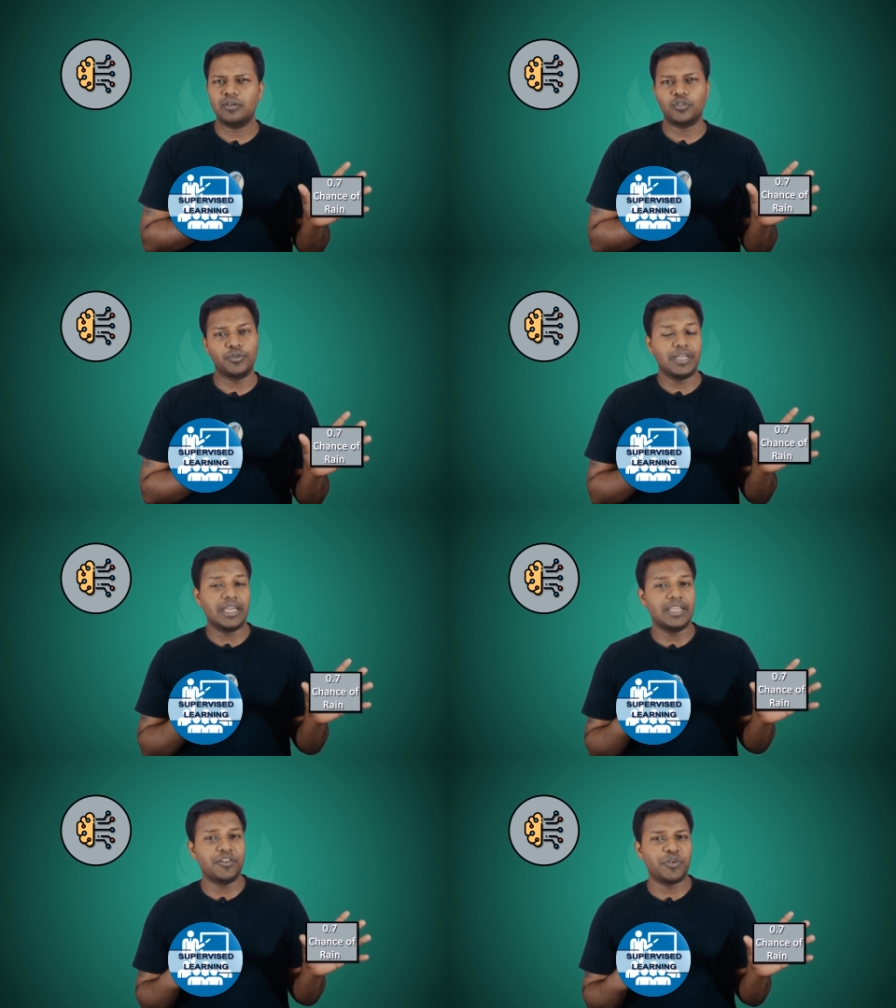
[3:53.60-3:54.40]
today
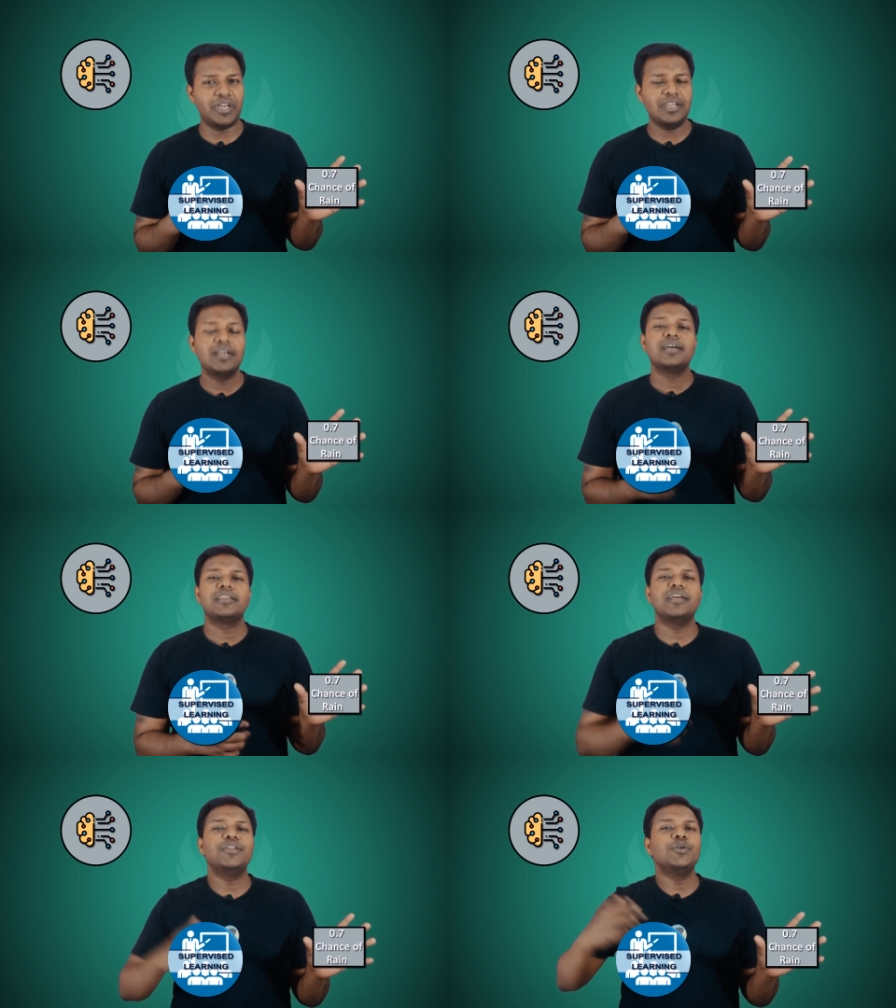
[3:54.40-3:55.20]
getting rain,
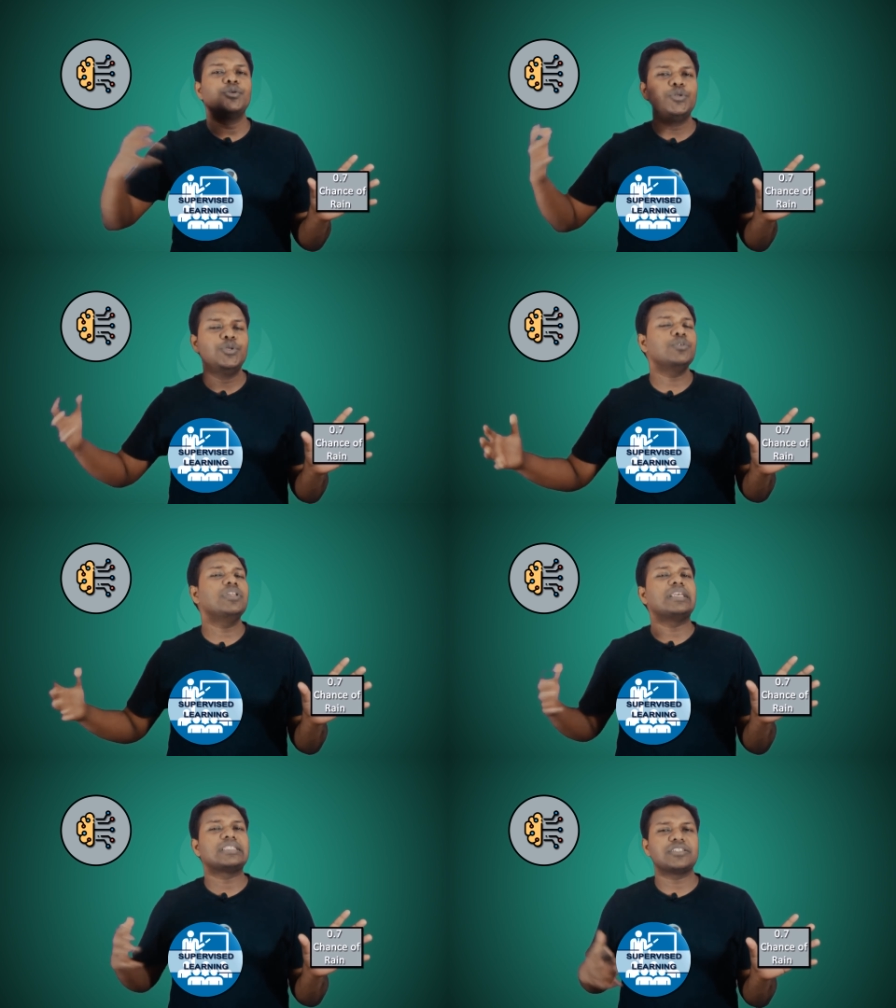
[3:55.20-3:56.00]
then you do the
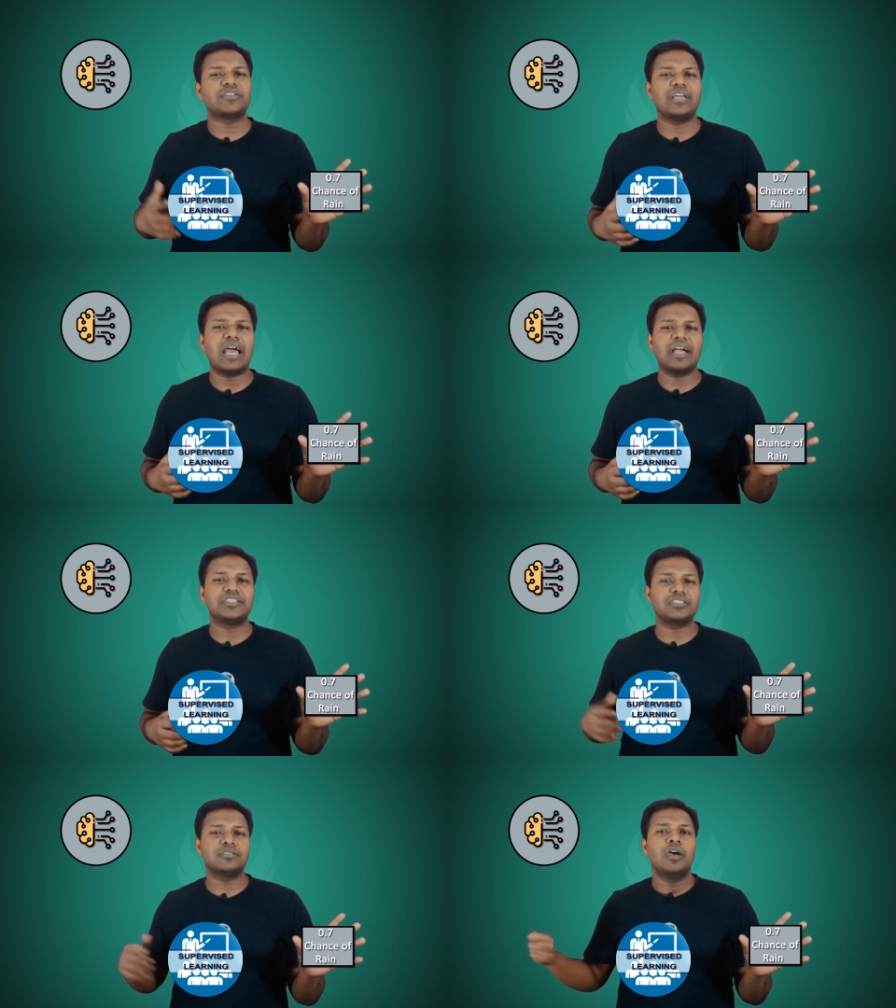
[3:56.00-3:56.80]
necessary
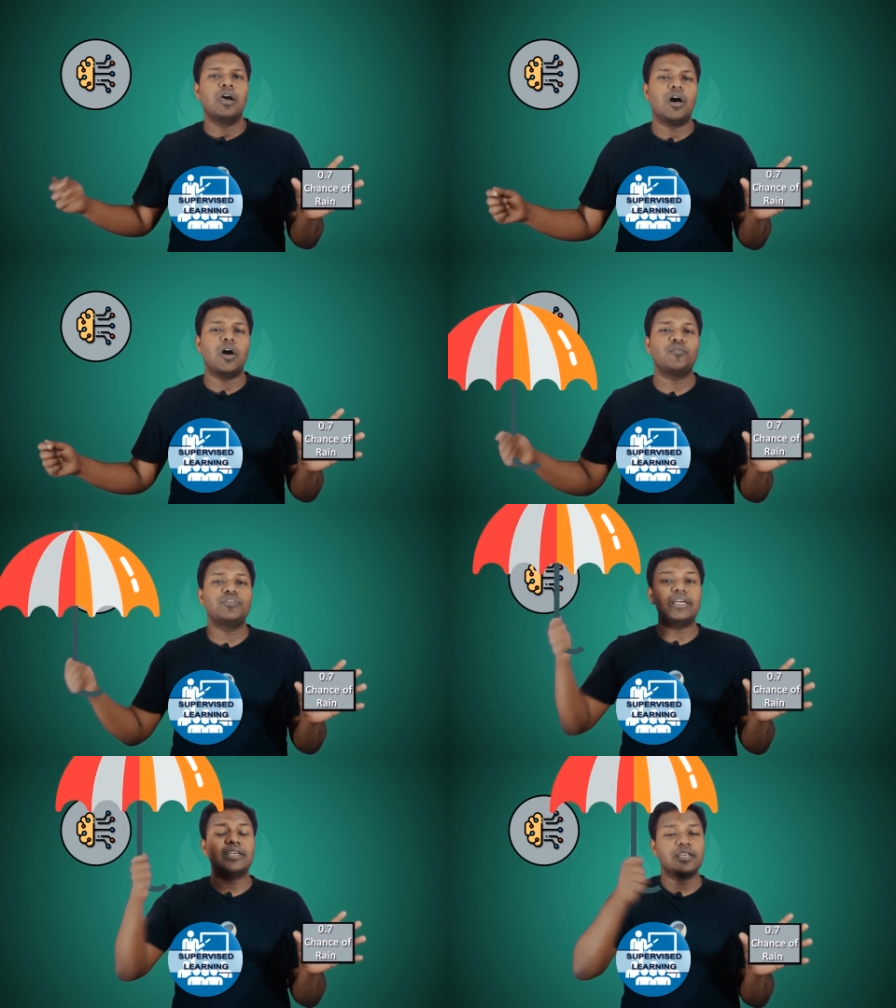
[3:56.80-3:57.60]
action of
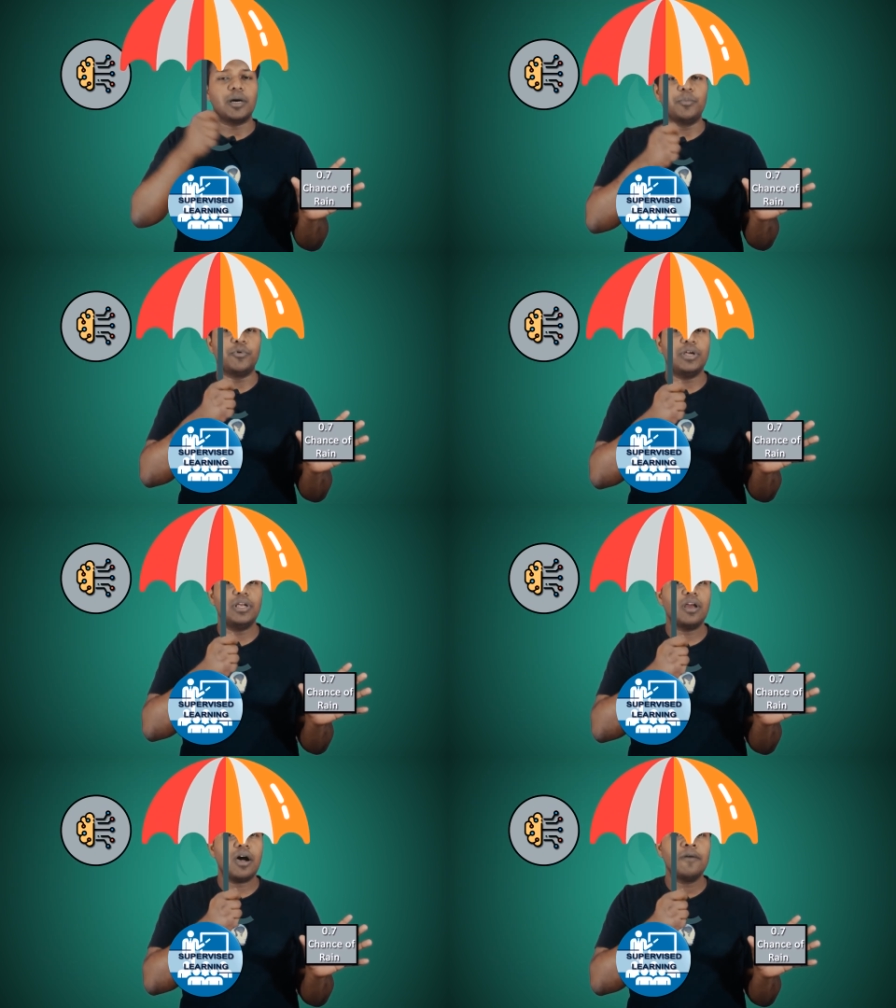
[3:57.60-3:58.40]
taking the
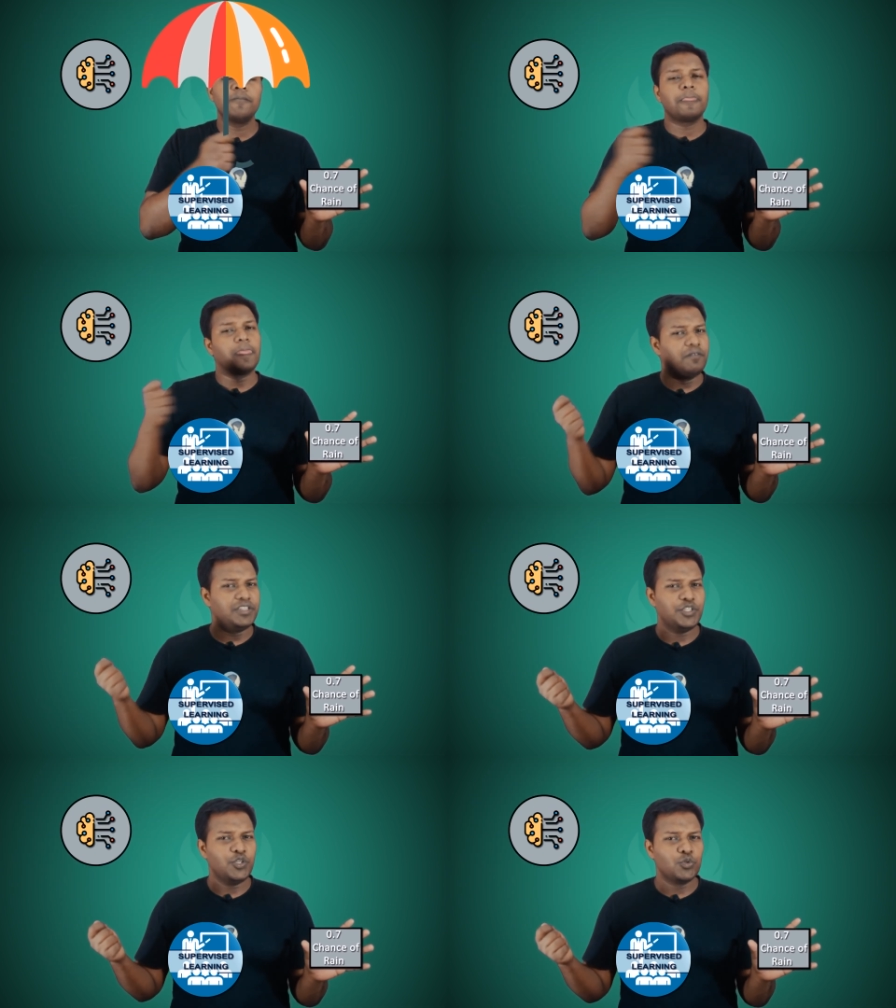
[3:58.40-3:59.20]
umbrella
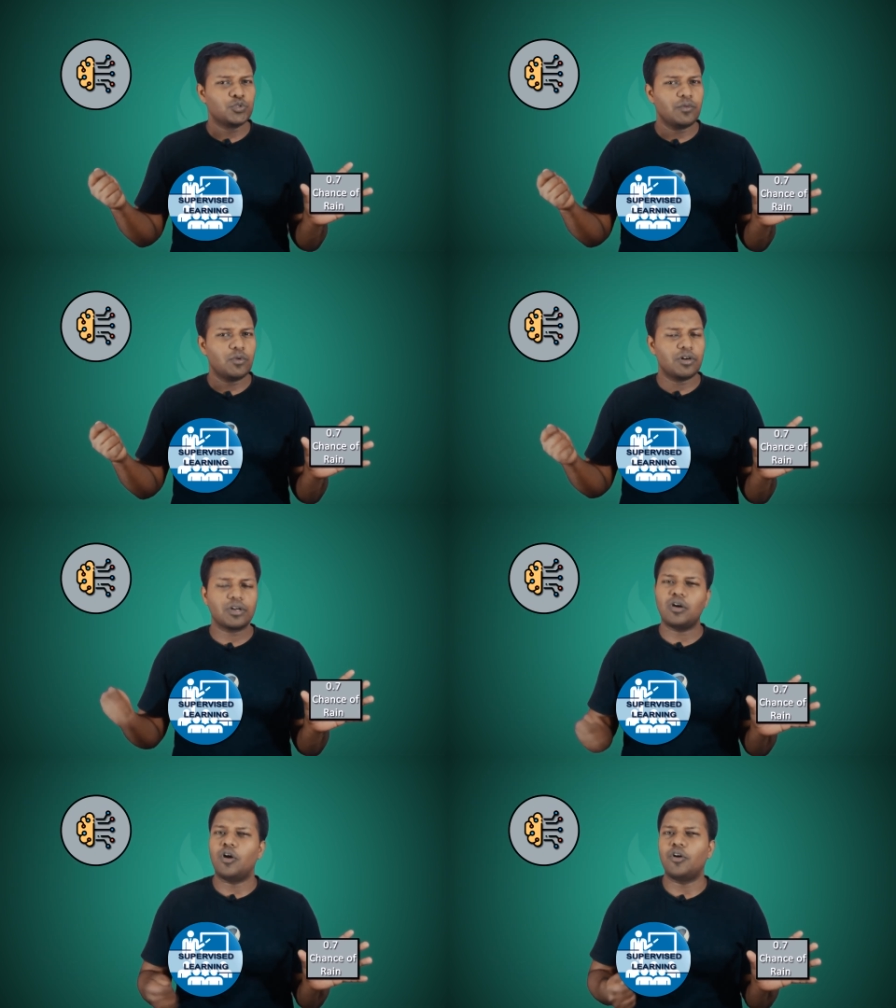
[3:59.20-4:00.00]
with you to the
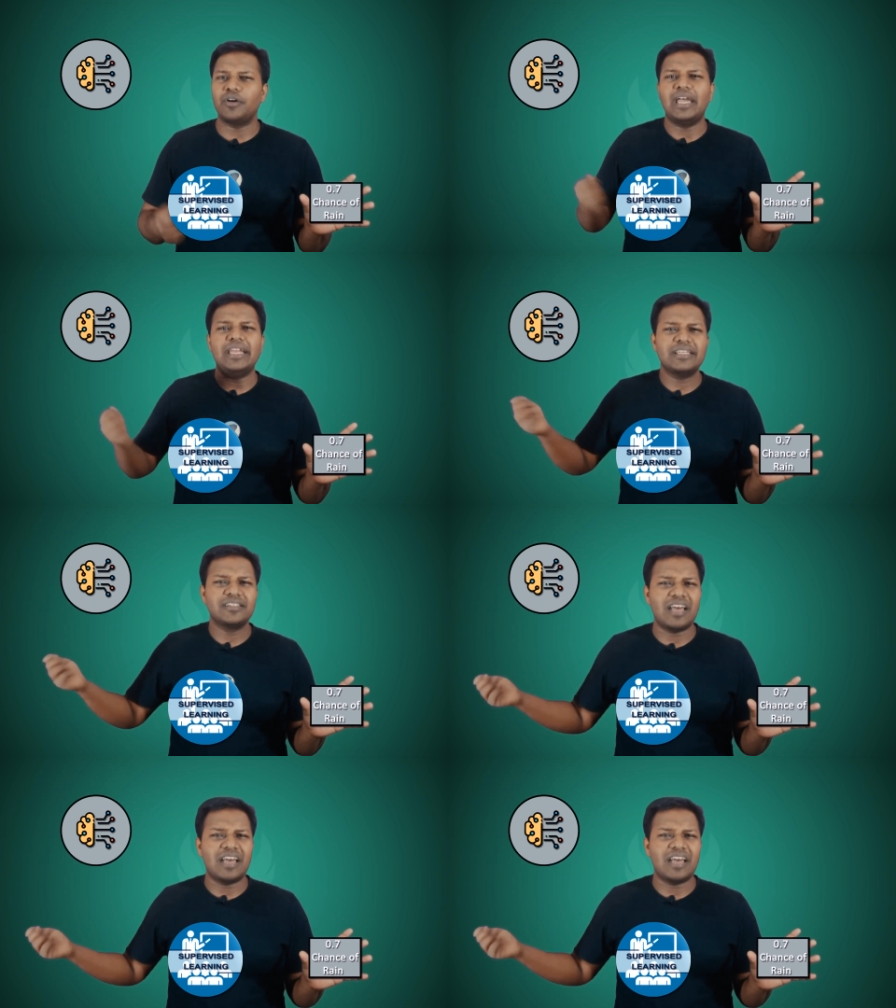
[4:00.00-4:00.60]
work or any other